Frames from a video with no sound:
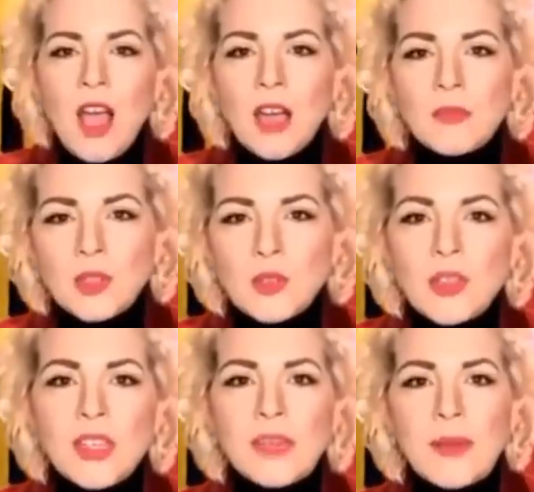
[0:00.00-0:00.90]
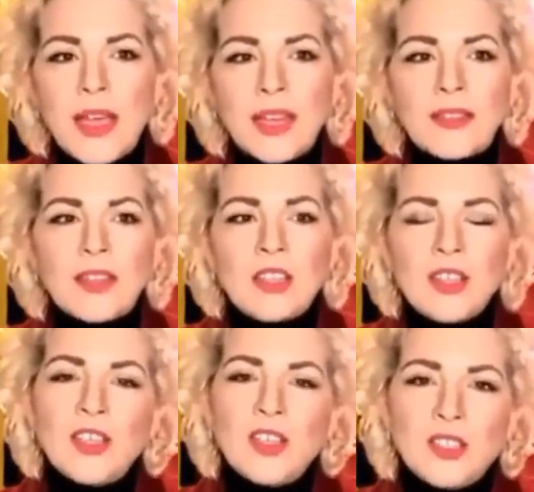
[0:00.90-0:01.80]
I'm talking about
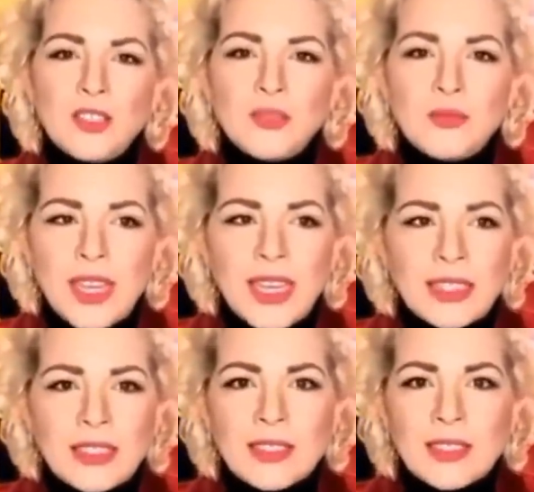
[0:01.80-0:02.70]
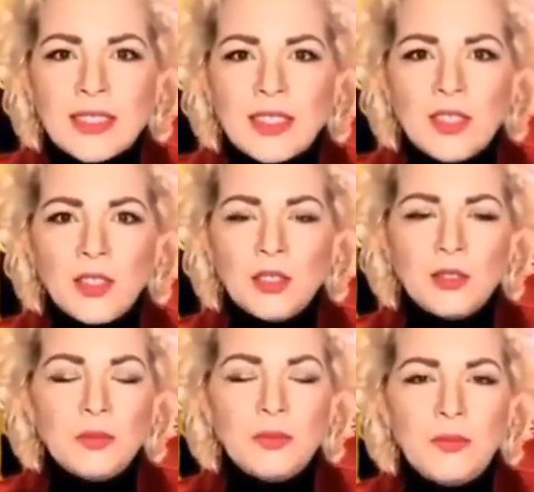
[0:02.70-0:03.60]
you dads
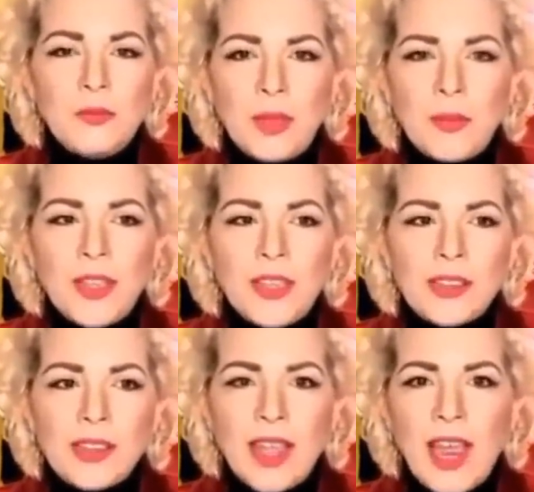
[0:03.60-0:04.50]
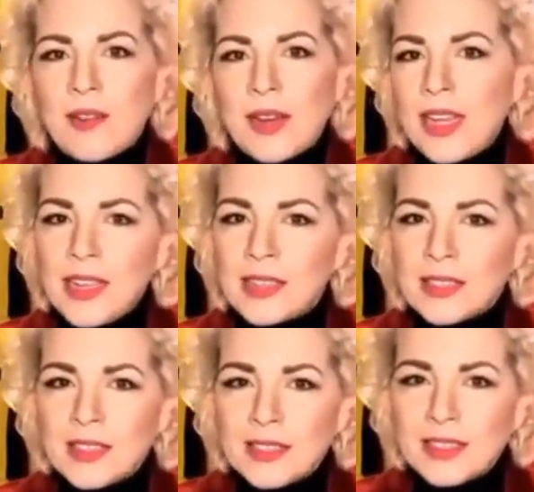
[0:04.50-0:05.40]
who maybe carry,
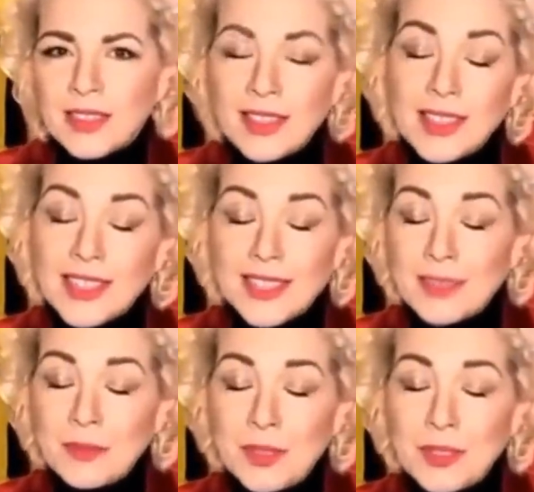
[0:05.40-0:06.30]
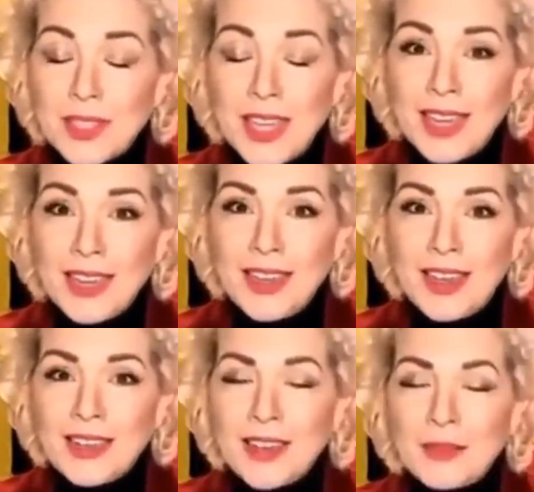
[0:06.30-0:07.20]
I think that's what you say.
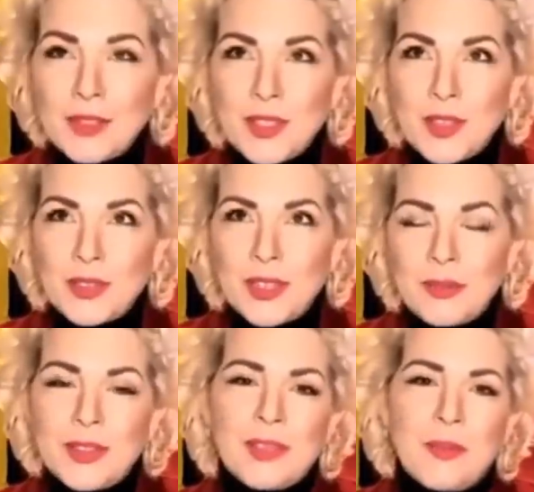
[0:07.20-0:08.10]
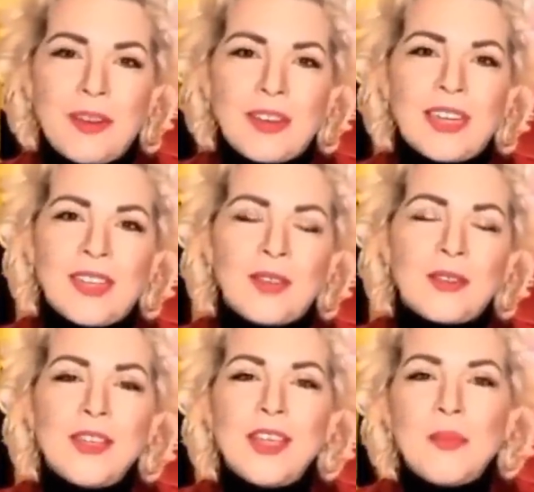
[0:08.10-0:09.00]
I'm so down with the American lingo.
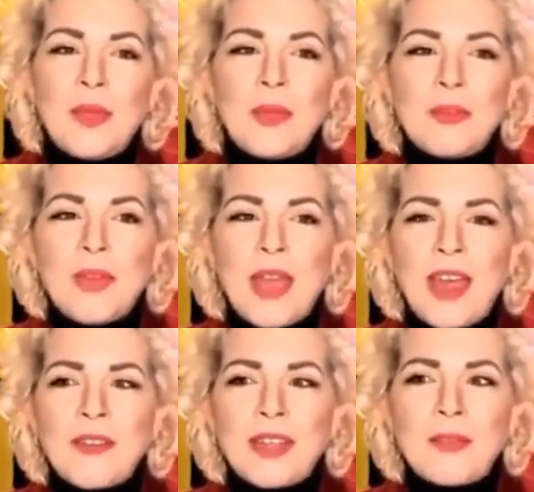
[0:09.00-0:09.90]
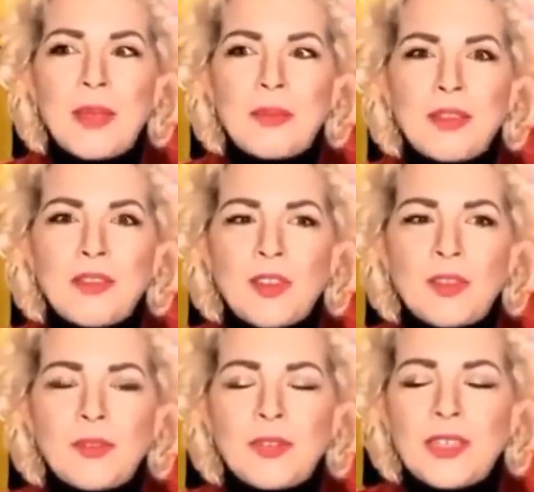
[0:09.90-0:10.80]
Maybe you carry, maybe you don't.